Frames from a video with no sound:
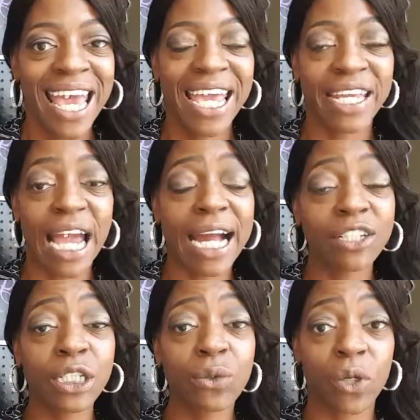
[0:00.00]
and
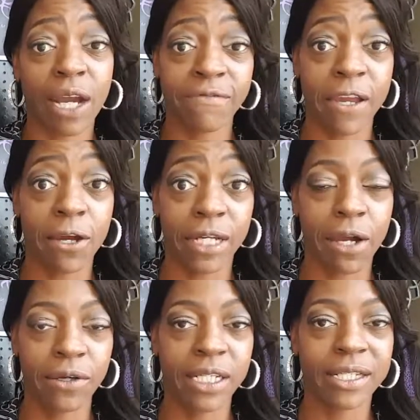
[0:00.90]
actually what I found
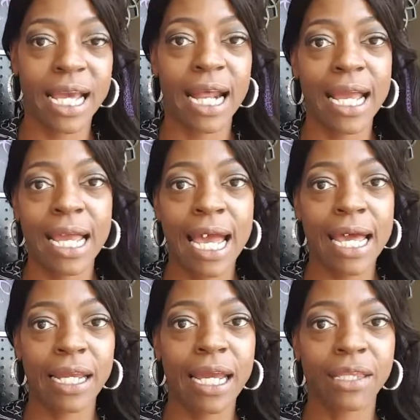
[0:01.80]
out is that I
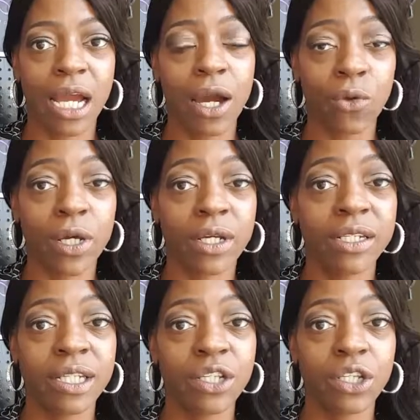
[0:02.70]
had a thyroid
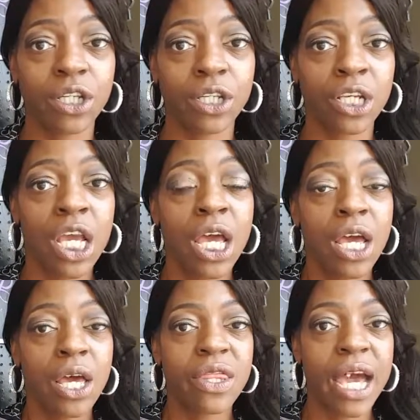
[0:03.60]
condition
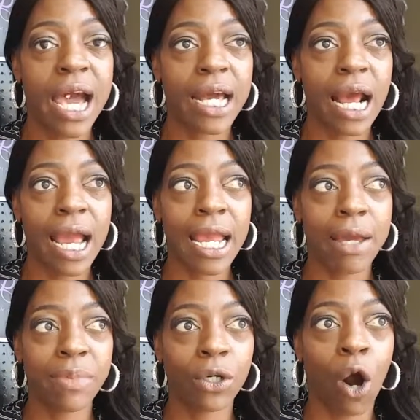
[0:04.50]
that I
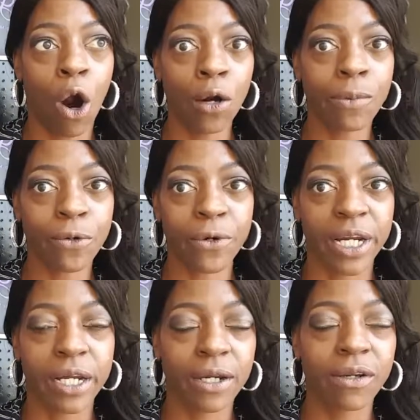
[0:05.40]
had been
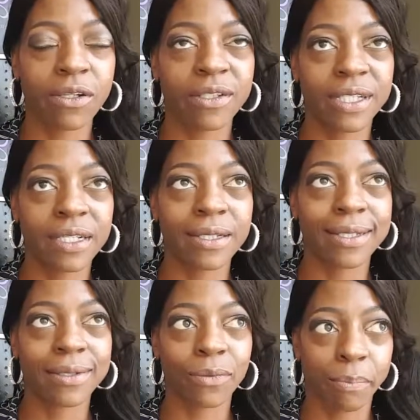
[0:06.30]
harboring
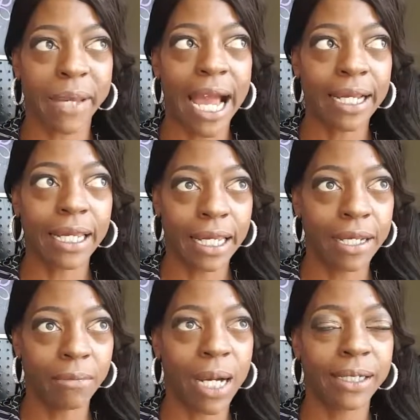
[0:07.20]
since back
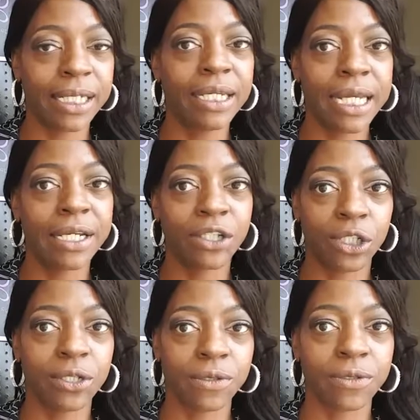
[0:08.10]
in my teenage
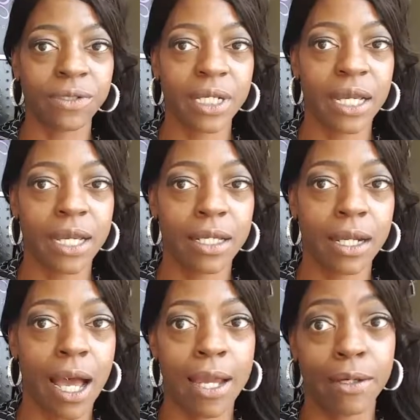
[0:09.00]
years, and
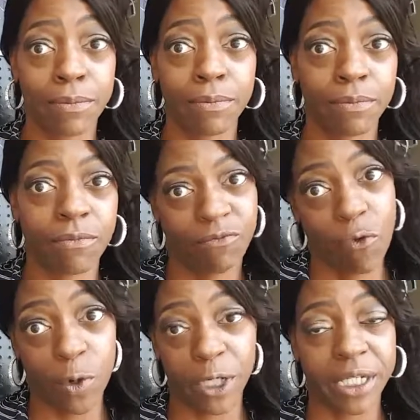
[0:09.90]
I am
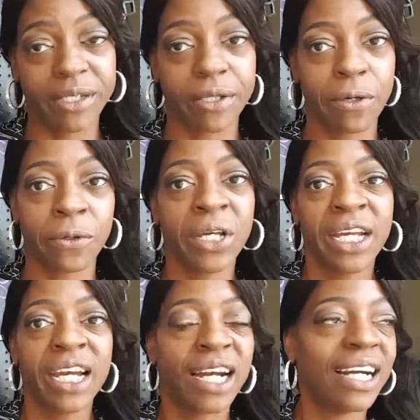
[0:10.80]
40, so
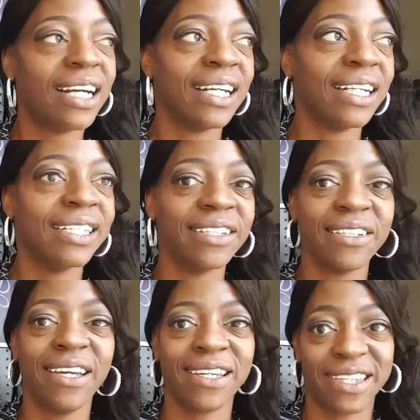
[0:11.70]

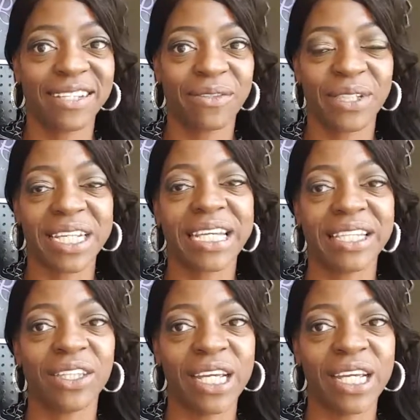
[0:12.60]
this was a